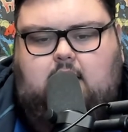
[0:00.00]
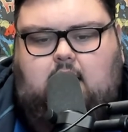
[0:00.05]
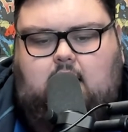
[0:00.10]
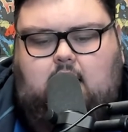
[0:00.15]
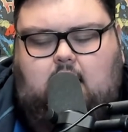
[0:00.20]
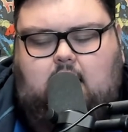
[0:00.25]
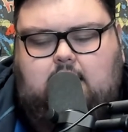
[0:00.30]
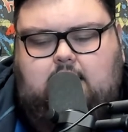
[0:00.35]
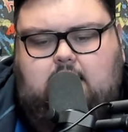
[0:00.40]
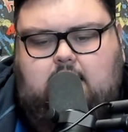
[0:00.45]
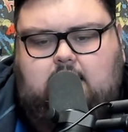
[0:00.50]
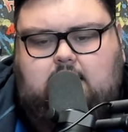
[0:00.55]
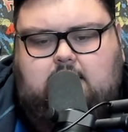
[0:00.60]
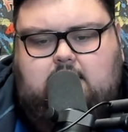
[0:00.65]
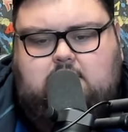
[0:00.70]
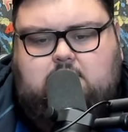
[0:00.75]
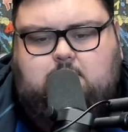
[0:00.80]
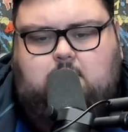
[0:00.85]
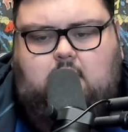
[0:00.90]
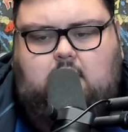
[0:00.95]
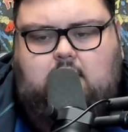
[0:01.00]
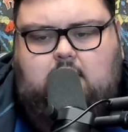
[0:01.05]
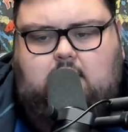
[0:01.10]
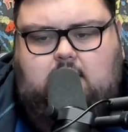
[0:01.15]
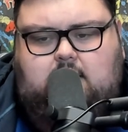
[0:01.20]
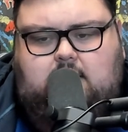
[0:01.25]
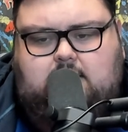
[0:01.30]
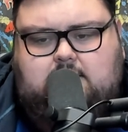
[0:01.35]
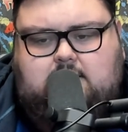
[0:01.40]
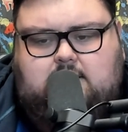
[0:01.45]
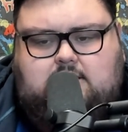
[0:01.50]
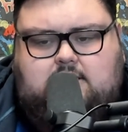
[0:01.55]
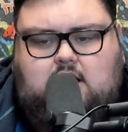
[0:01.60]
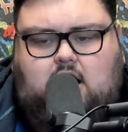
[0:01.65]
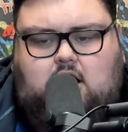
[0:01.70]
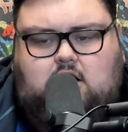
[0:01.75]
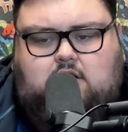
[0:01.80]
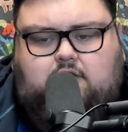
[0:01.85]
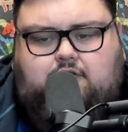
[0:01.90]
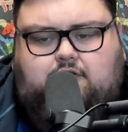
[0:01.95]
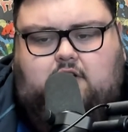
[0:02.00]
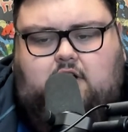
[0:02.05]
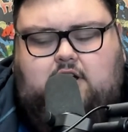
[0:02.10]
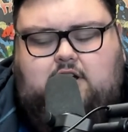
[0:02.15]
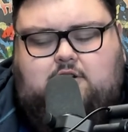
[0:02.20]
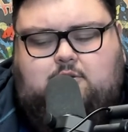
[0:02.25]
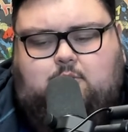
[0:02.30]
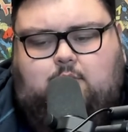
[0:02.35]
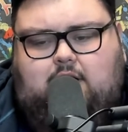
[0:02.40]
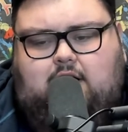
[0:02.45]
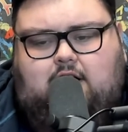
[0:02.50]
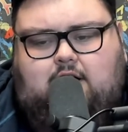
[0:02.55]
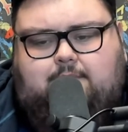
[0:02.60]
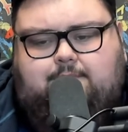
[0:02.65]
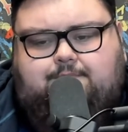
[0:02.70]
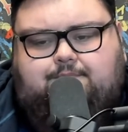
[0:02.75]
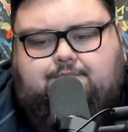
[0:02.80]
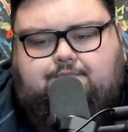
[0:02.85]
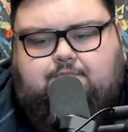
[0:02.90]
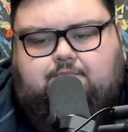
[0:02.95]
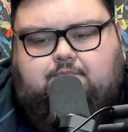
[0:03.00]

I think this one is the sort of fight where